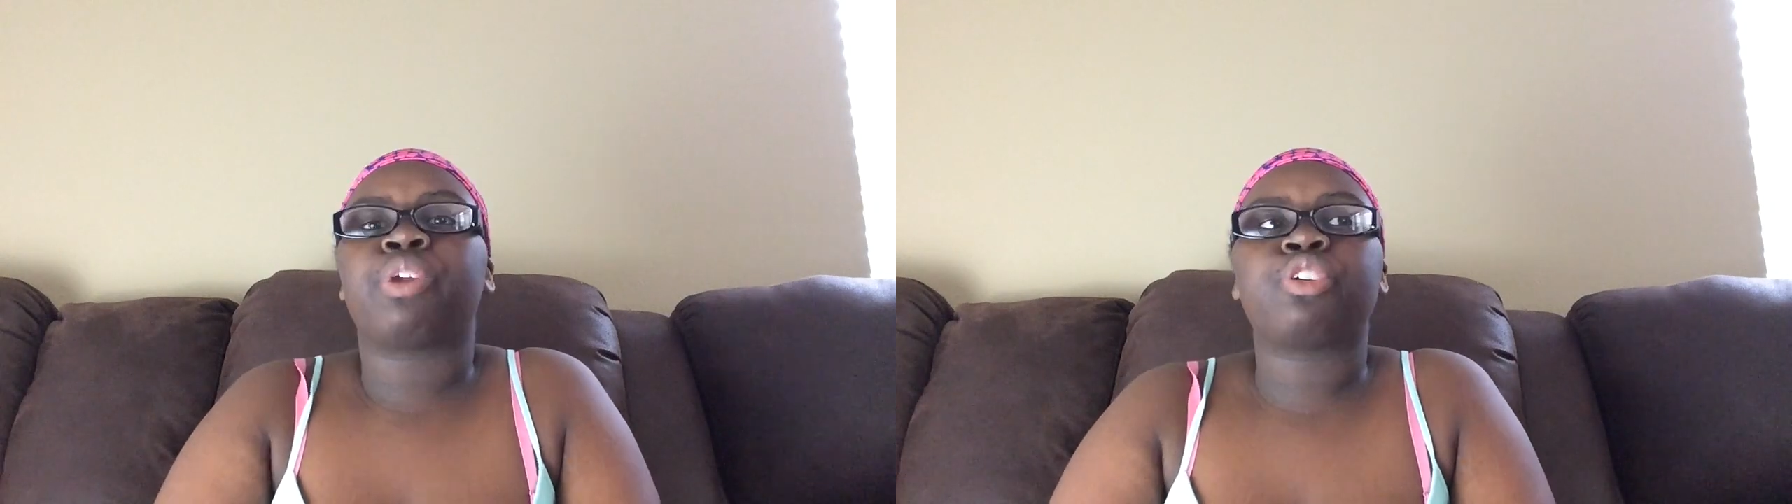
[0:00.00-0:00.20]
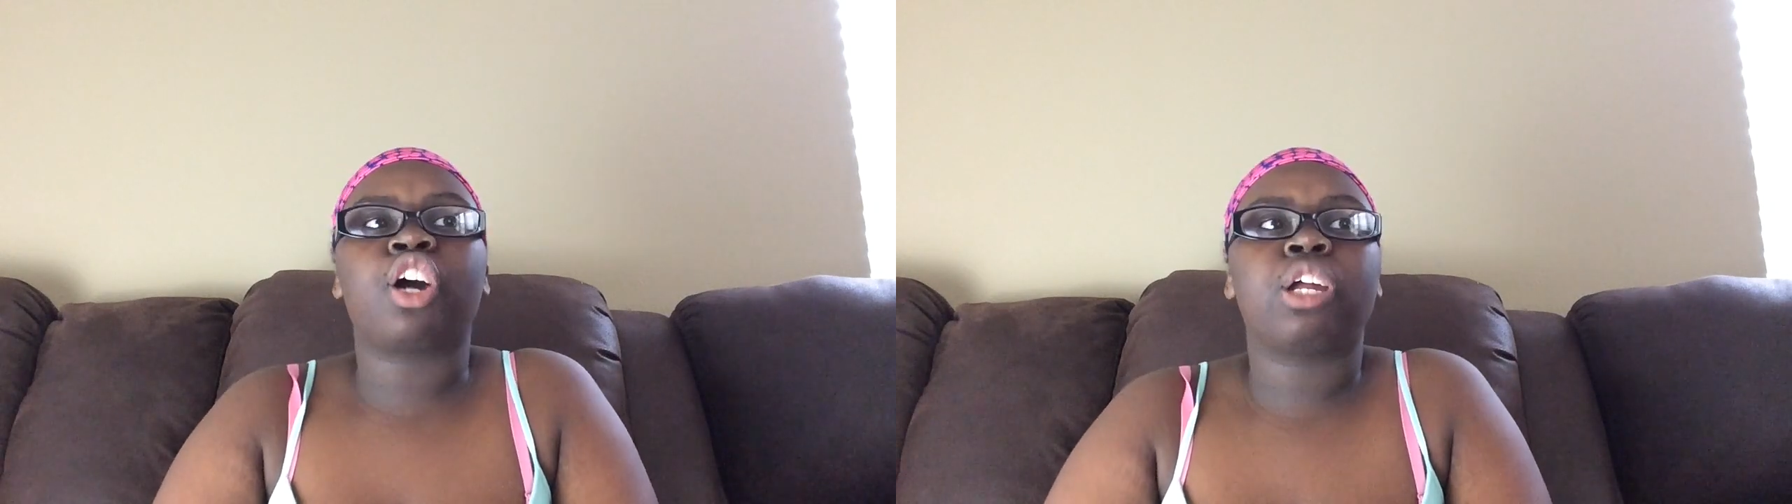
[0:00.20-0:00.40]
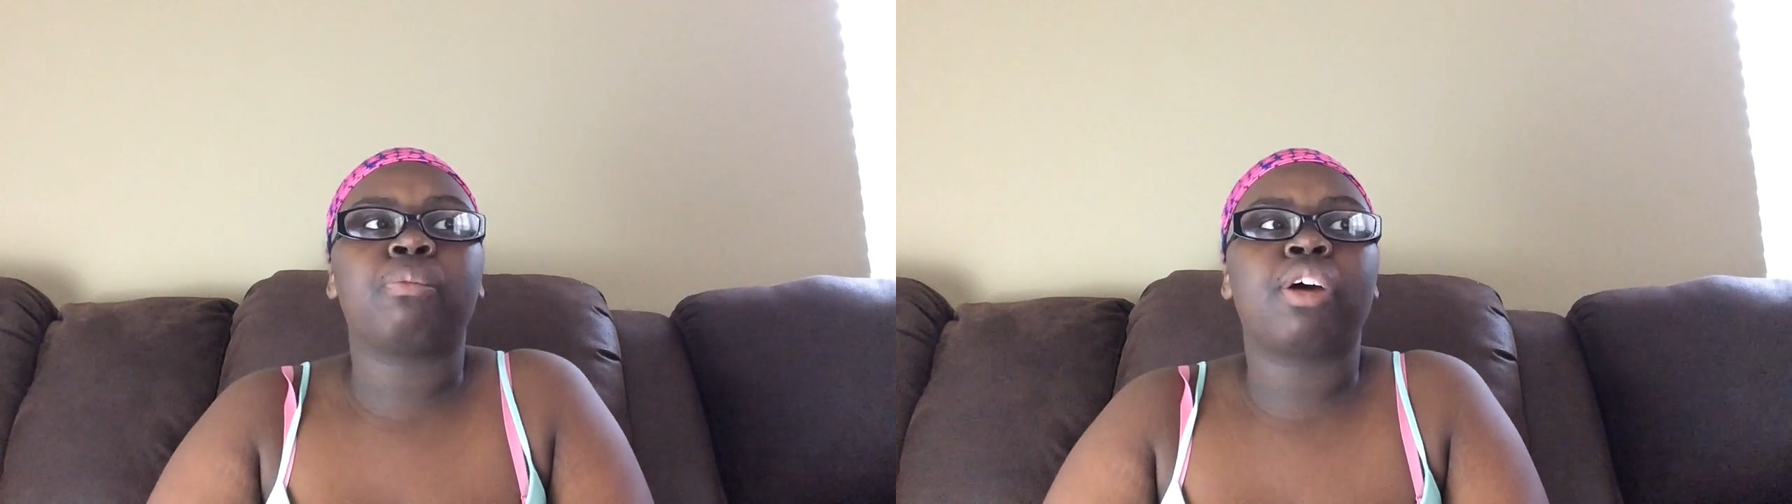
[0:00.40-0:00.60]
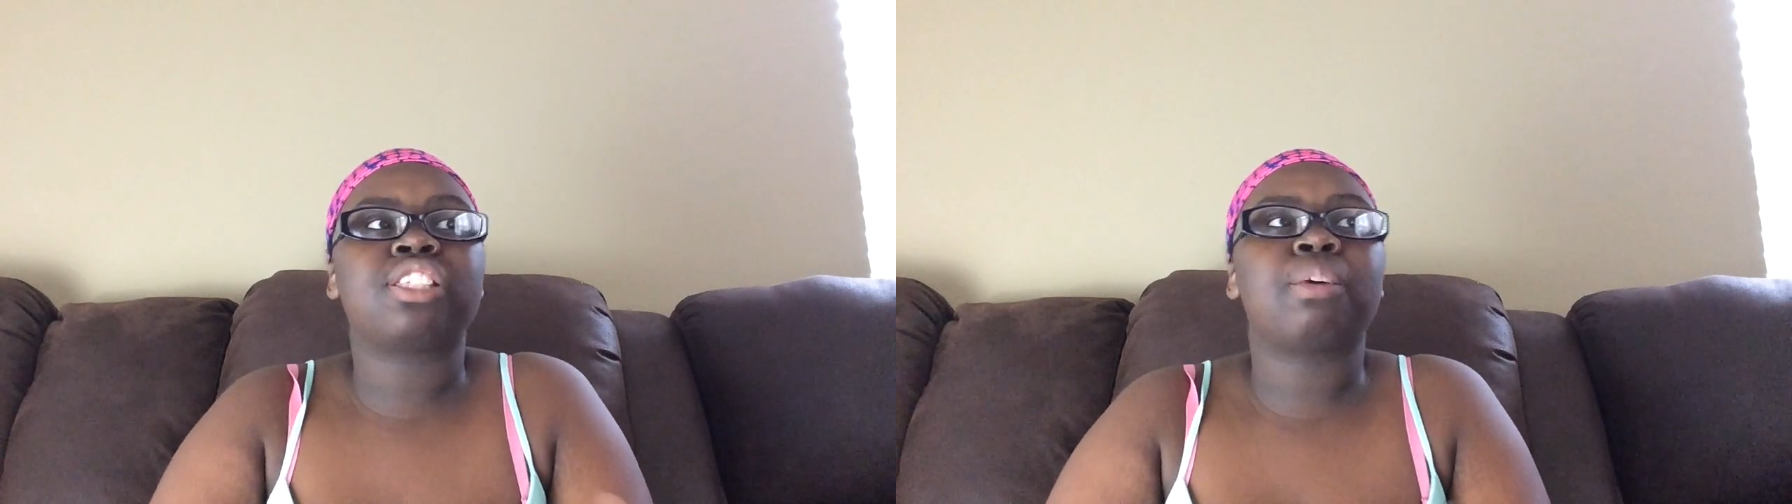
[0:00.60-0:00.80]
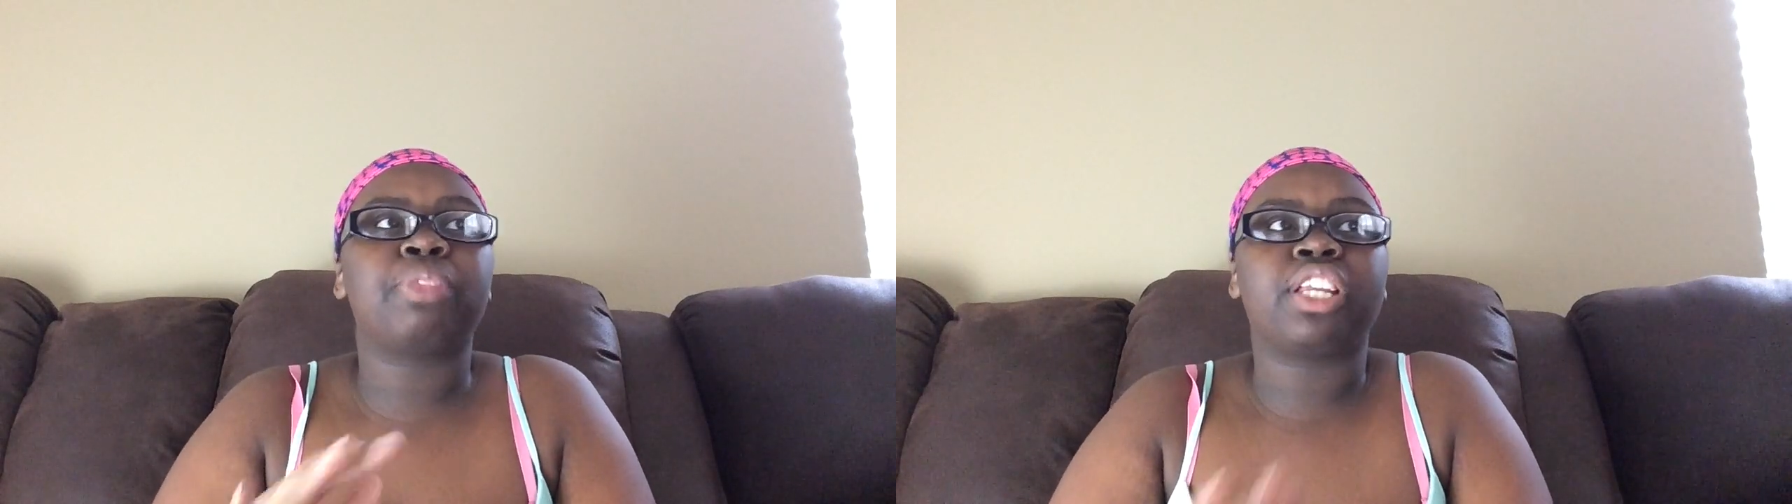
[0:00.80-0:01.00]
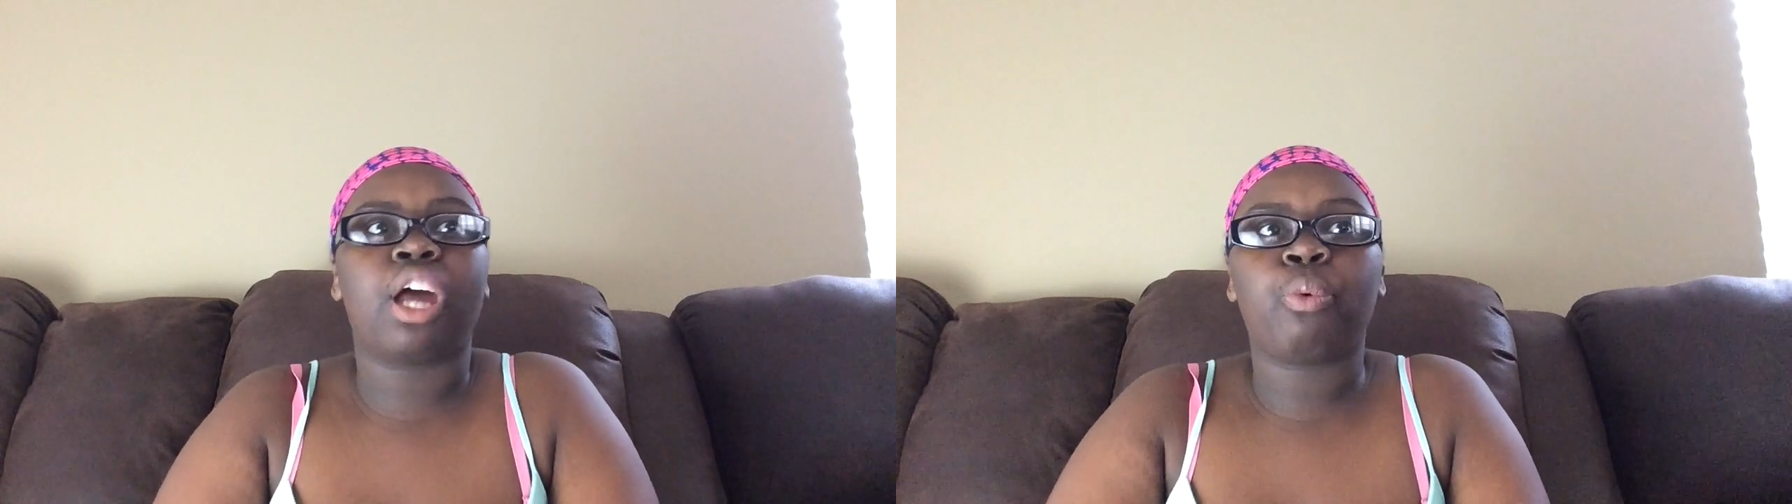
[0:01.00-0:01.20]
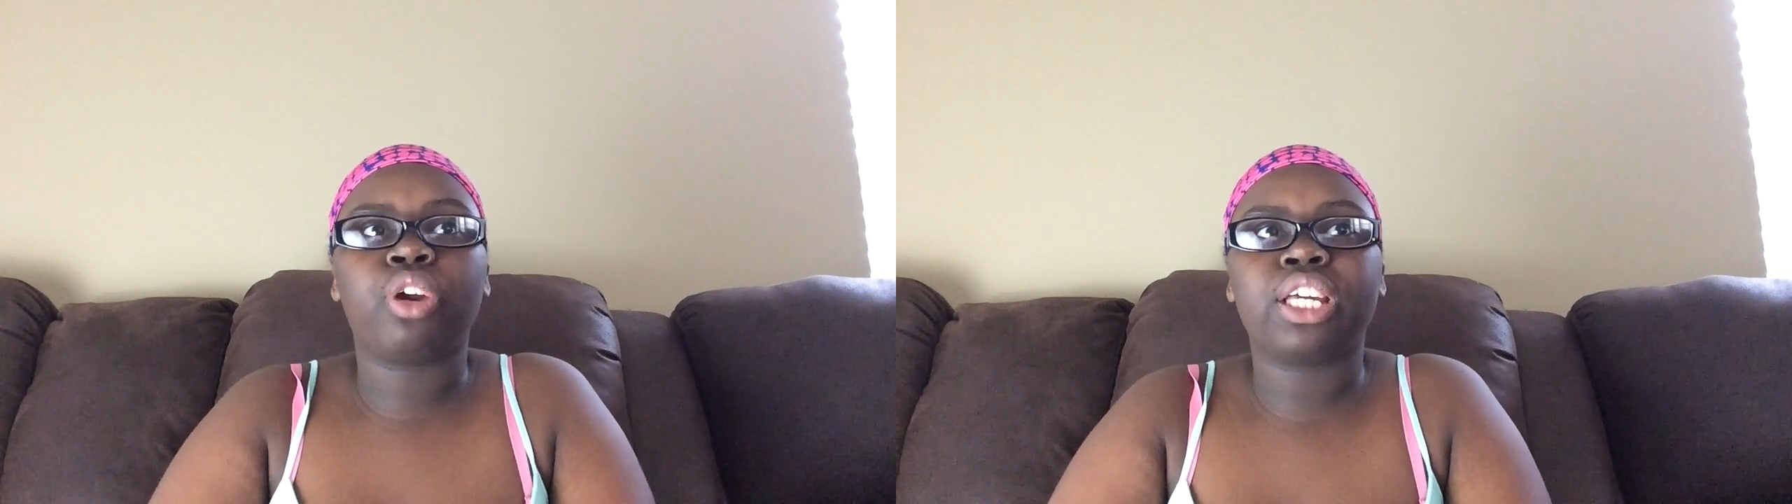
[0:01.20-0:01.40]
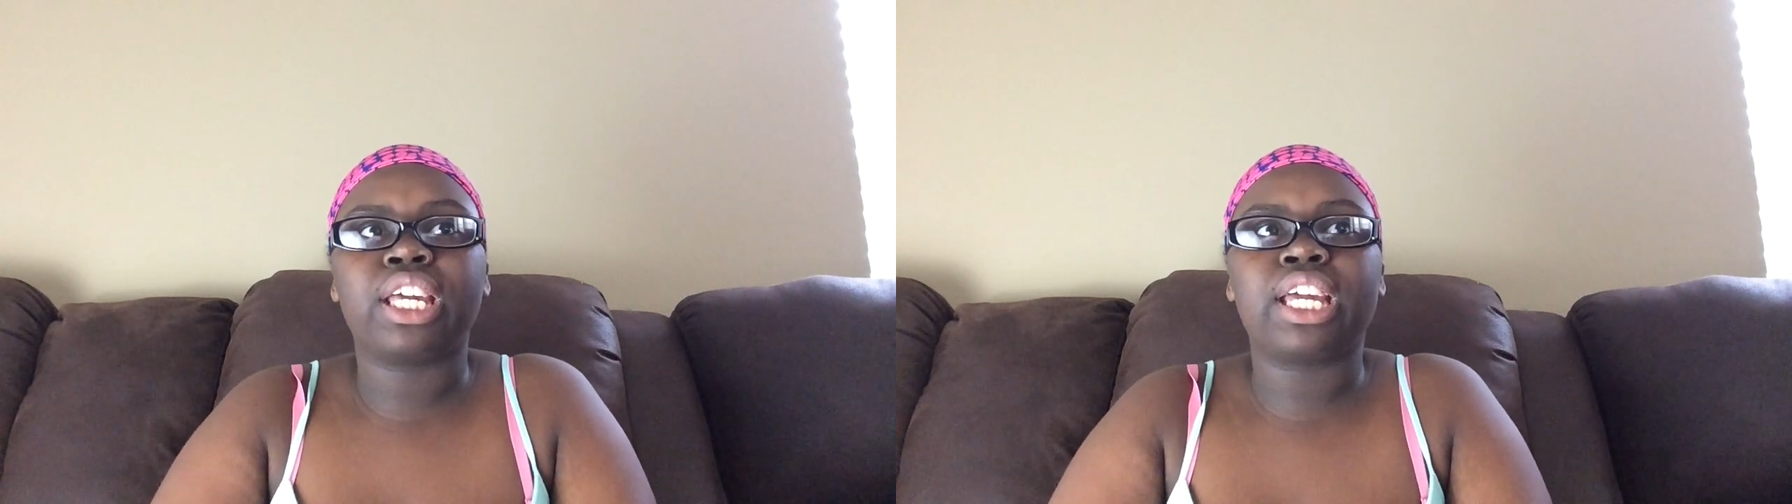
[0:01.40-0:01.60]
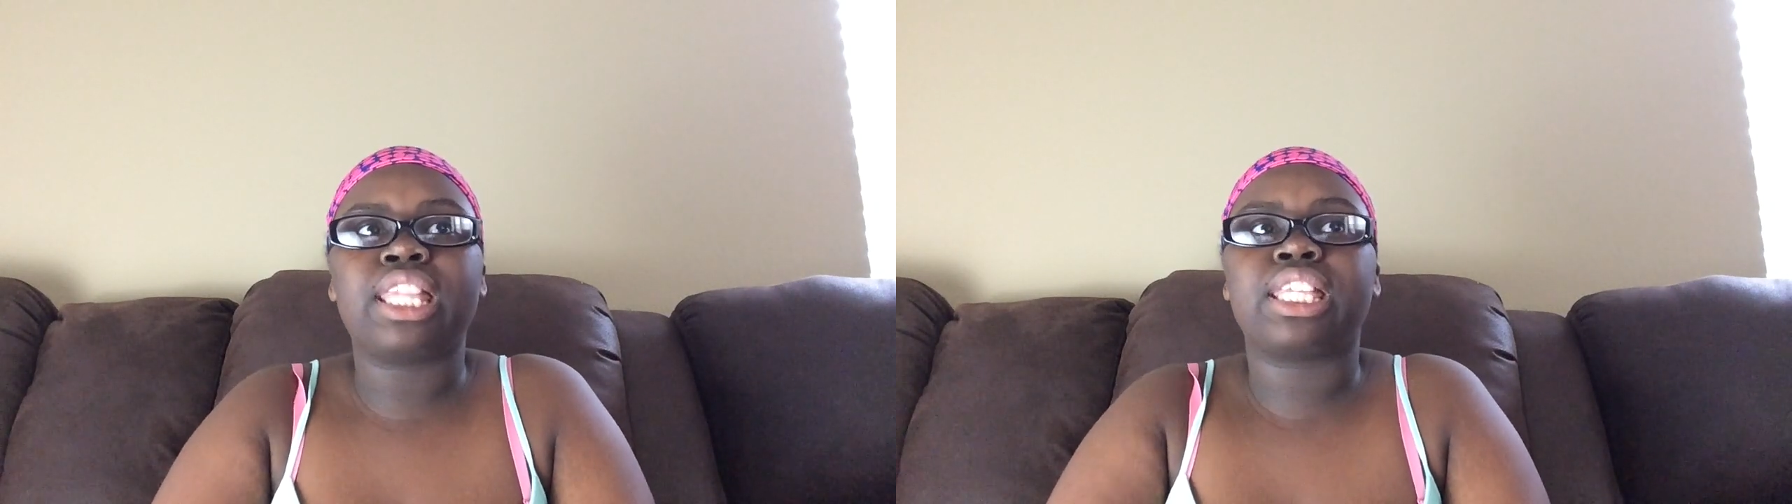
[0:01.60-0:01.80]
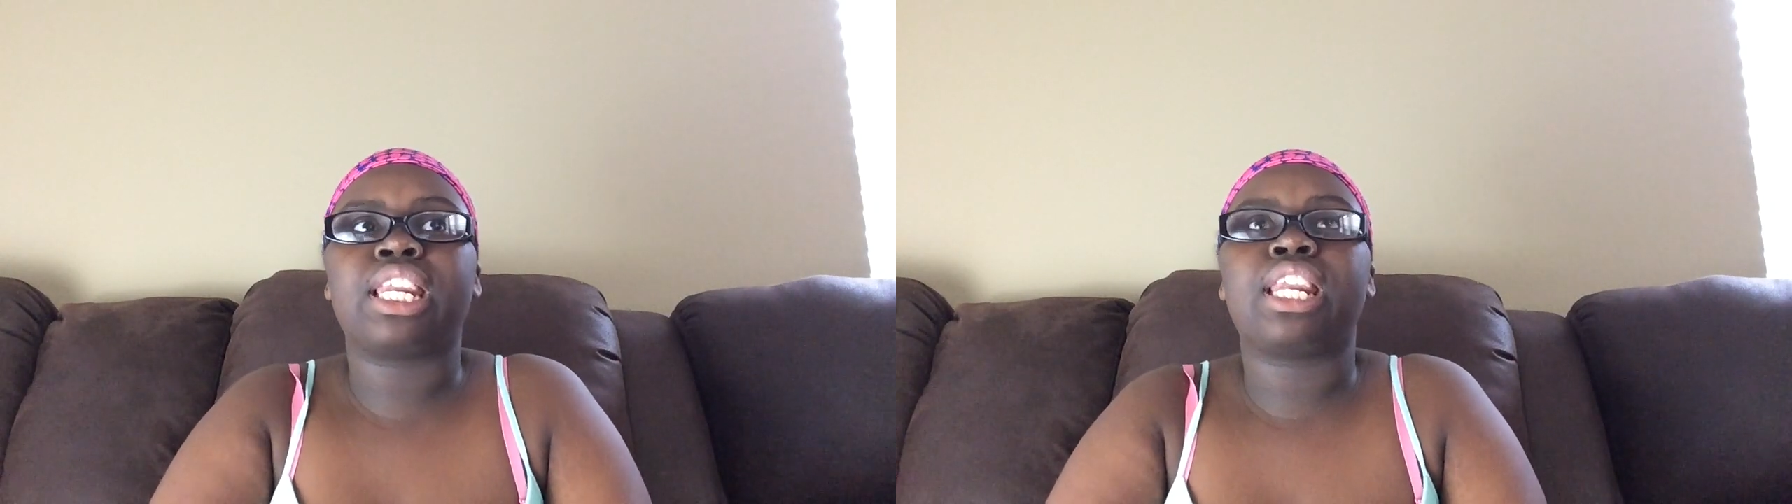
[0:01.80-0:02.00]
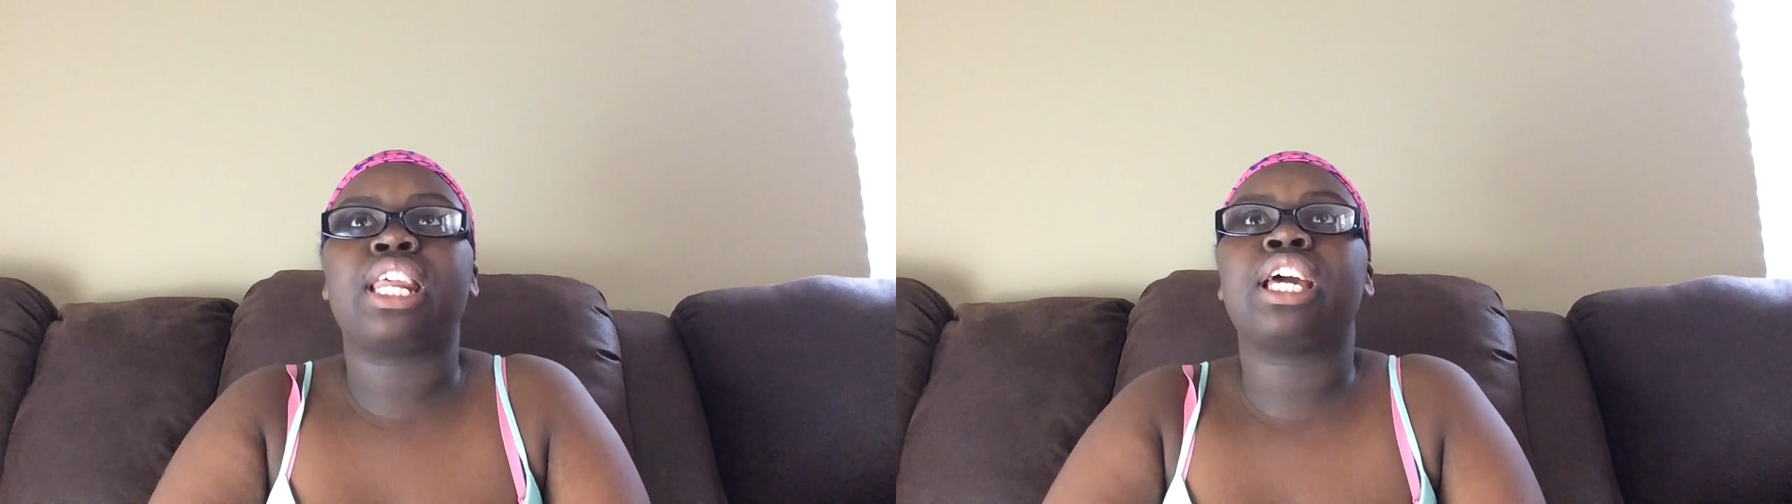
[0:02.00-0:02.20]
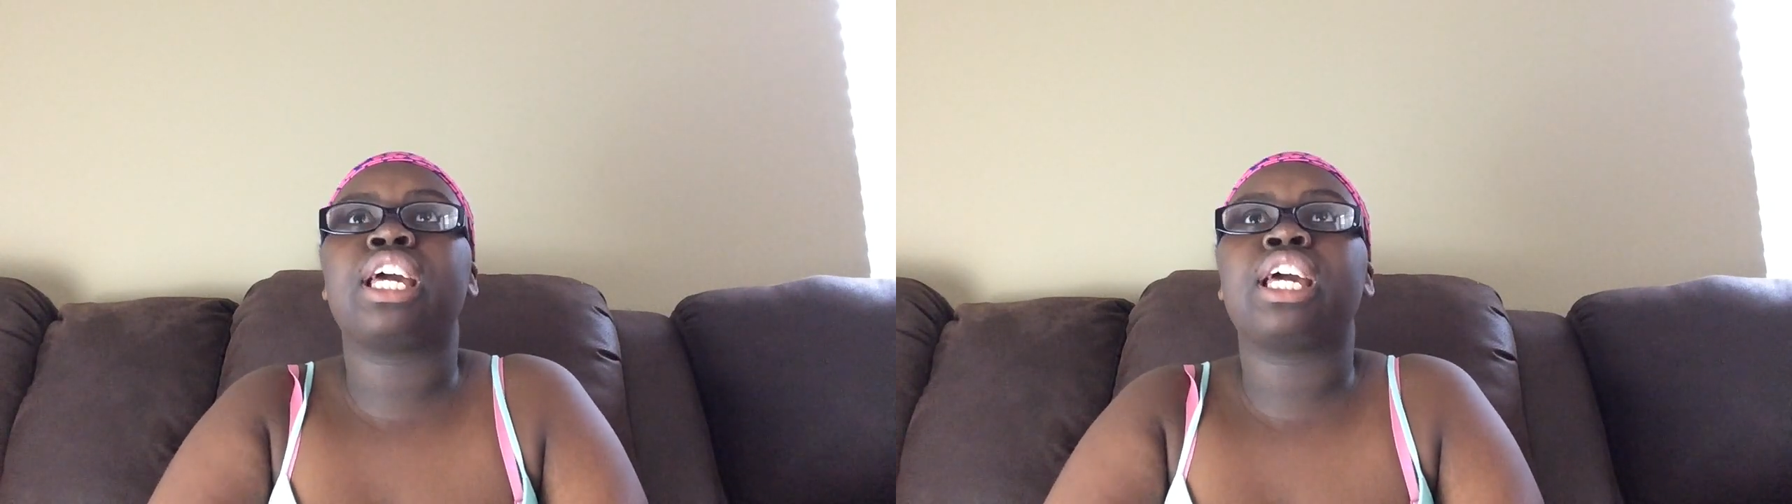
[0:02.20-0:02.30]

They were talking about something not working, and then